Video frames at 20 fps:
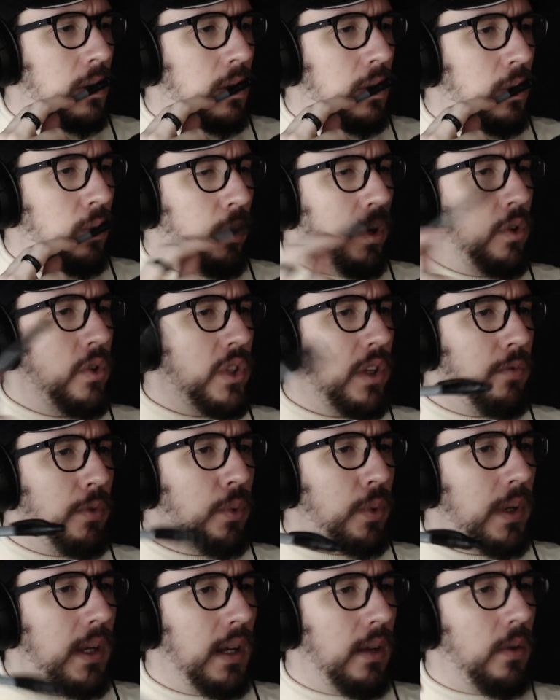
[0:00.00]
Where's
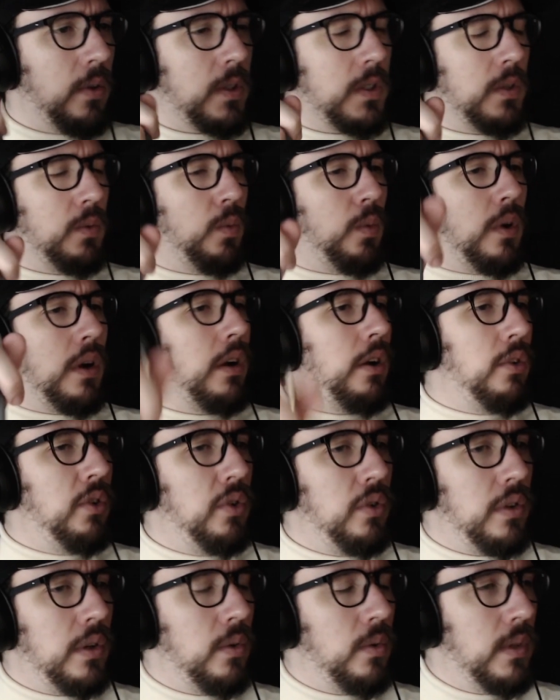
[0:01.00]
everyone else, and why are
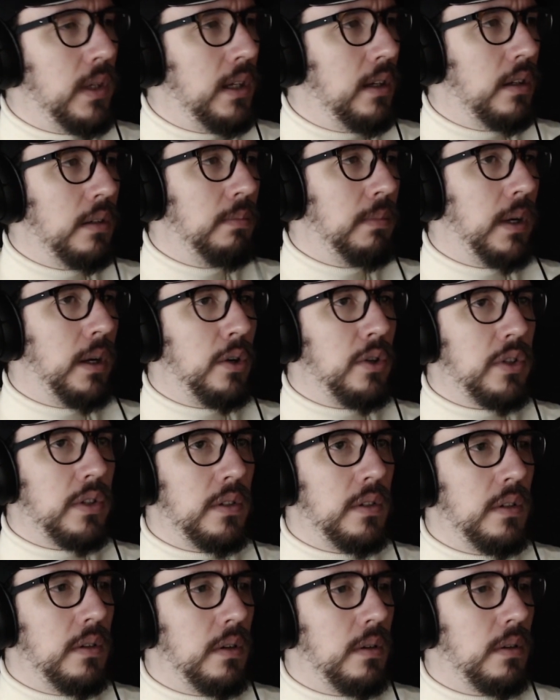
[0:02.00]
you the only young person
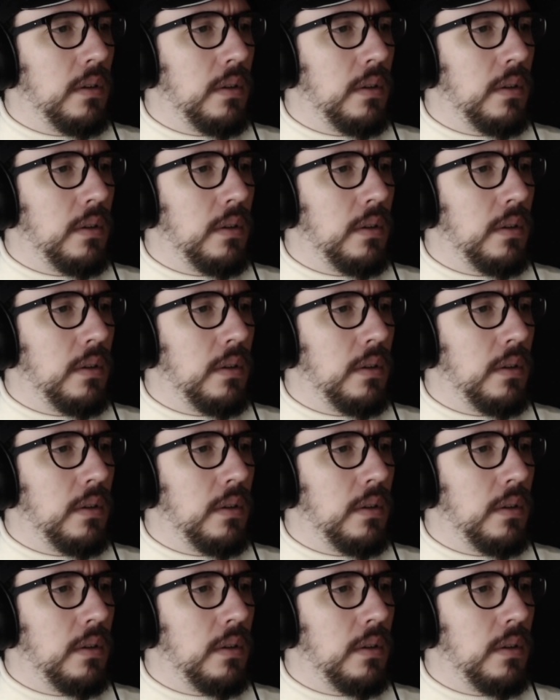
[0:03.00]
here?